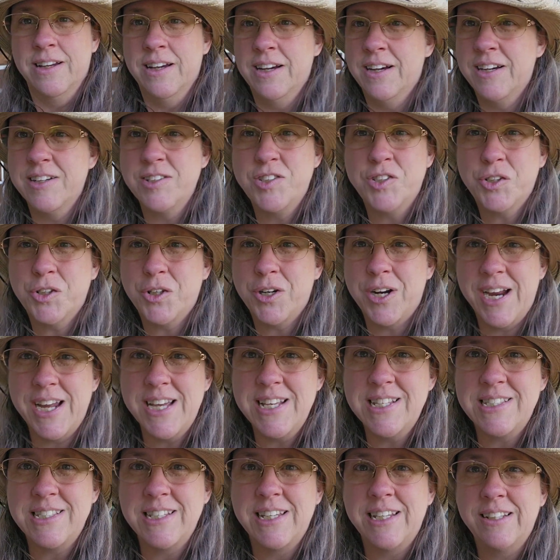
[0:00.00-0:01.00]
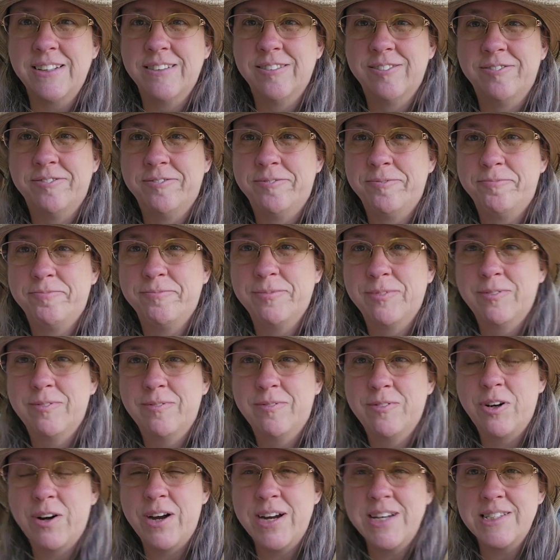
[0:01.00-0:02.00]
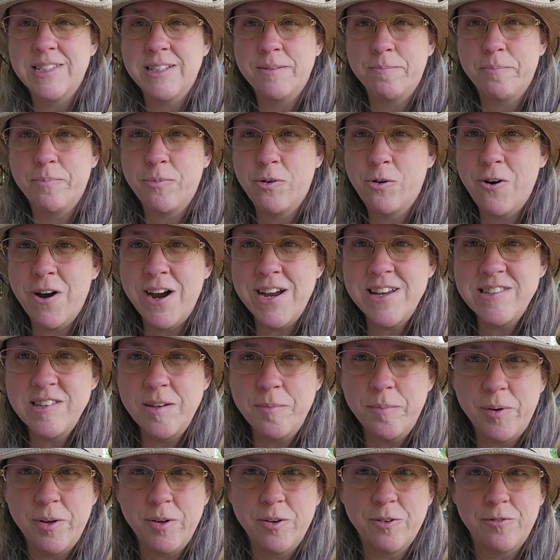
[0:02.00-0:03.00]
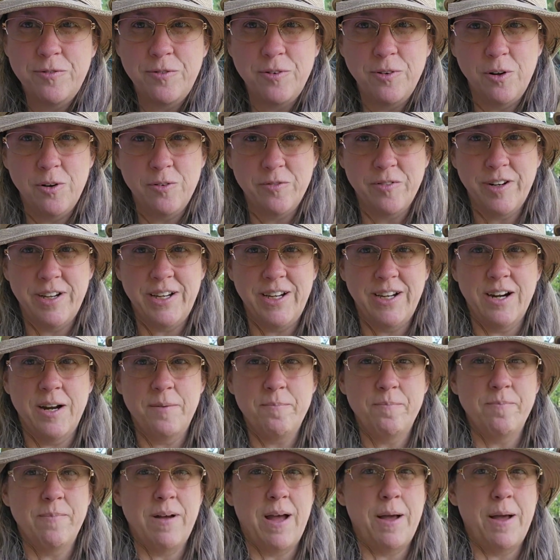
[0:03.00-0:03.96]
It's crazy. Crazy beautiful over here.